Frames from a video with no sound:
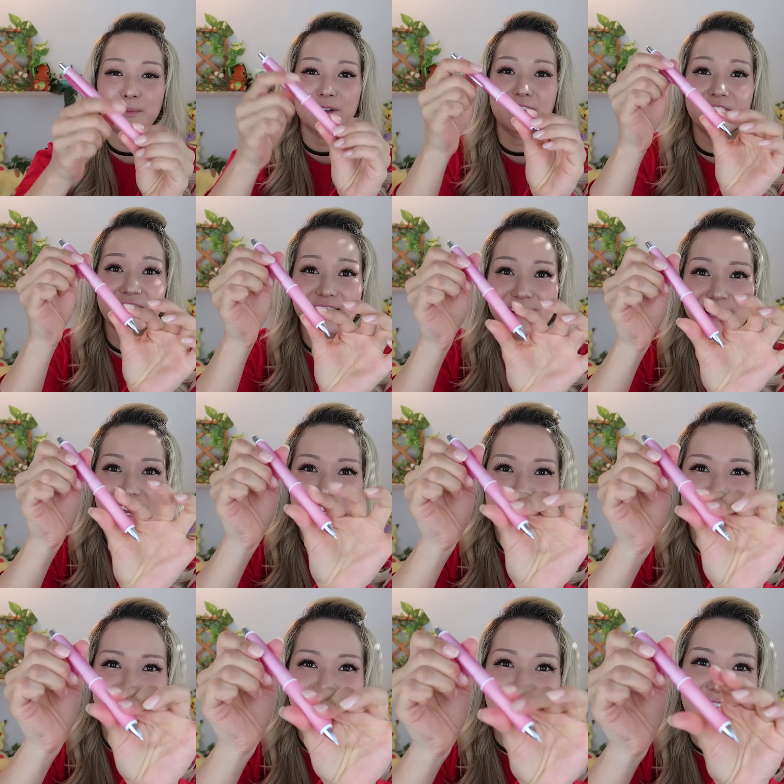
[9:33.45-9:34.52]
but this has
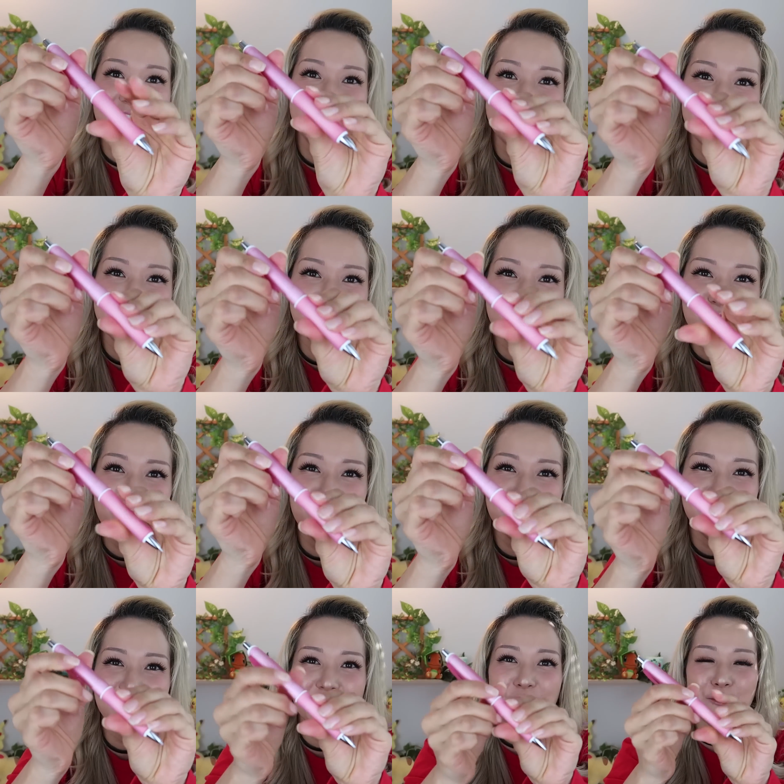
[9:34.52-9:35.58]
this like nice
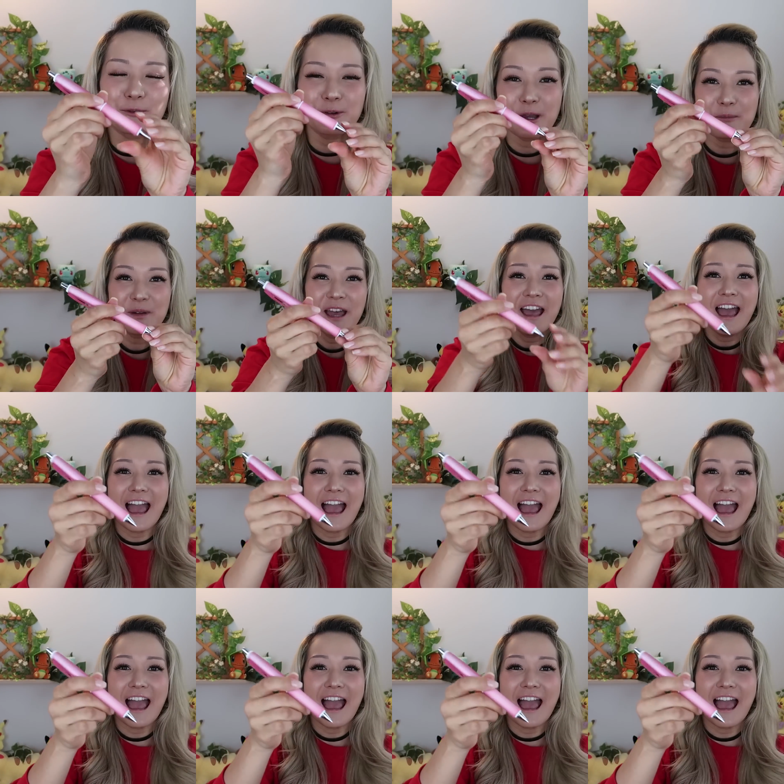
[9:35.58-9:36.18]
squishy grip,